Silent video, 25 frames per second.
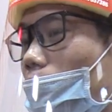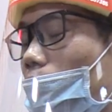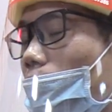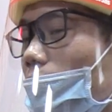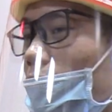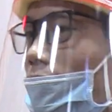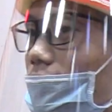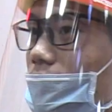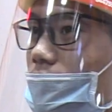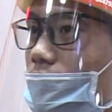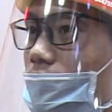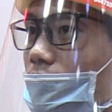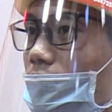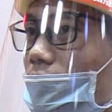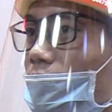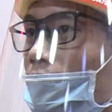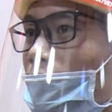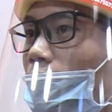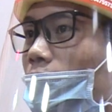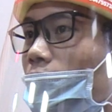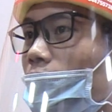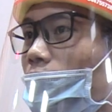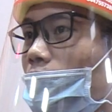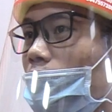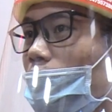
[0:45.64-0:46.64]
west
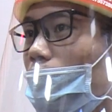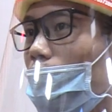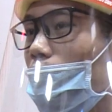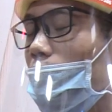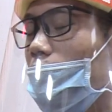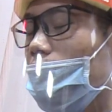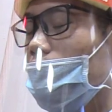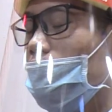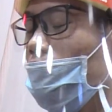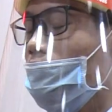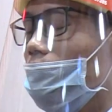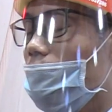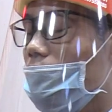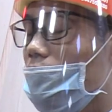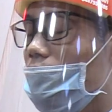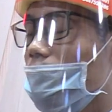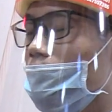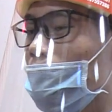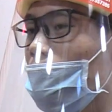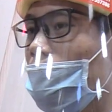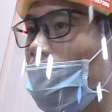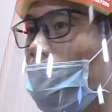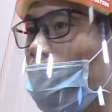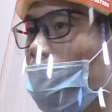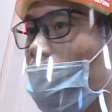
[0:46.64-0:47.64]
of
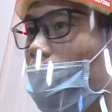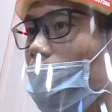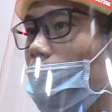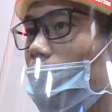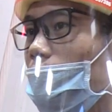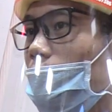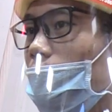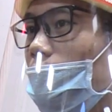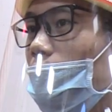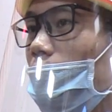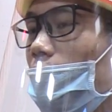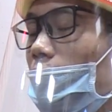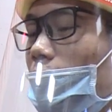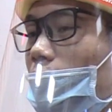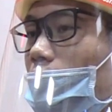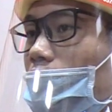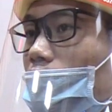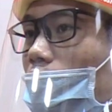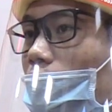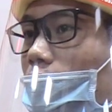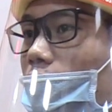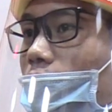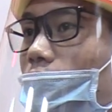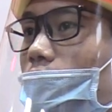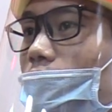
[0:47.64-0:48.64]
Manipur
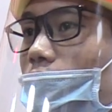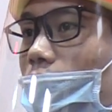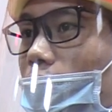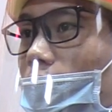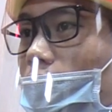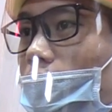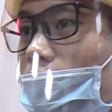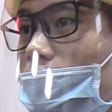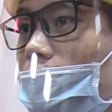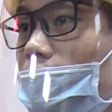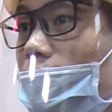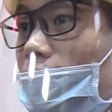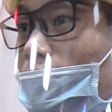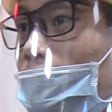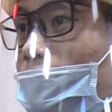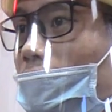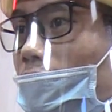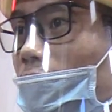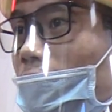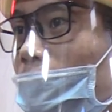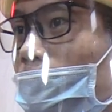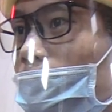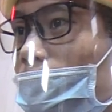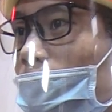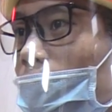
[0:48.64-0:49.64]
adjoining state is
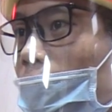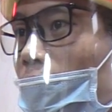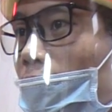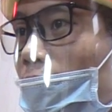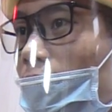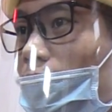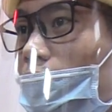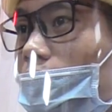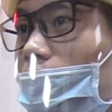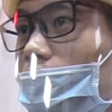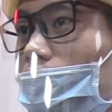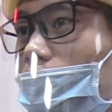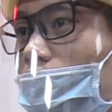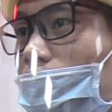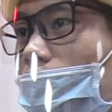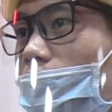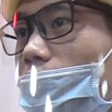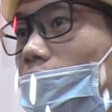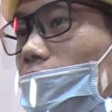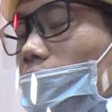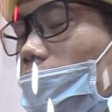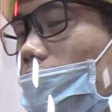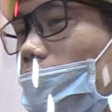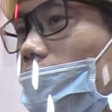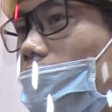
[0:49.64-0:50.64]
Assam, and to
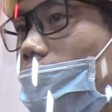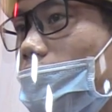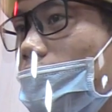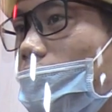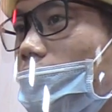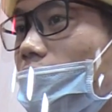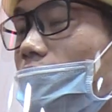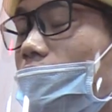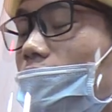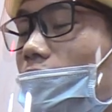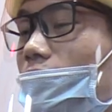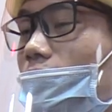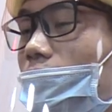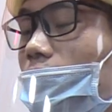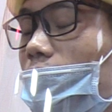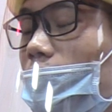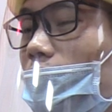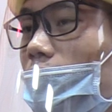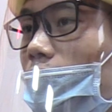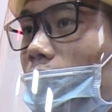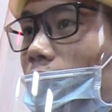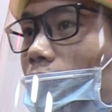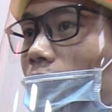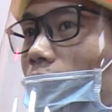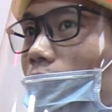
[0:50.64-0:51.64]
the east is
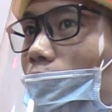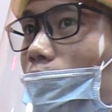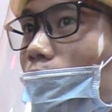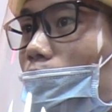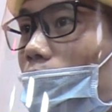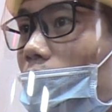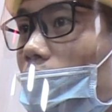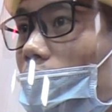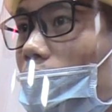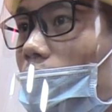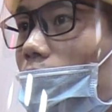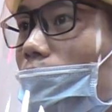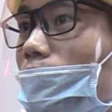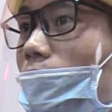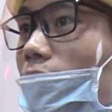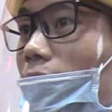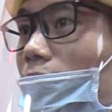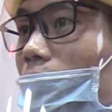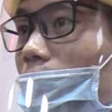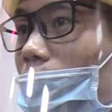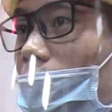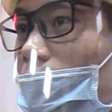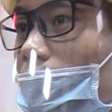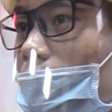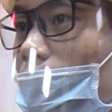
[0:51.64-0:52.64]

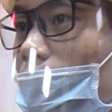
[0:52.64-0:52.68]
Myanmar,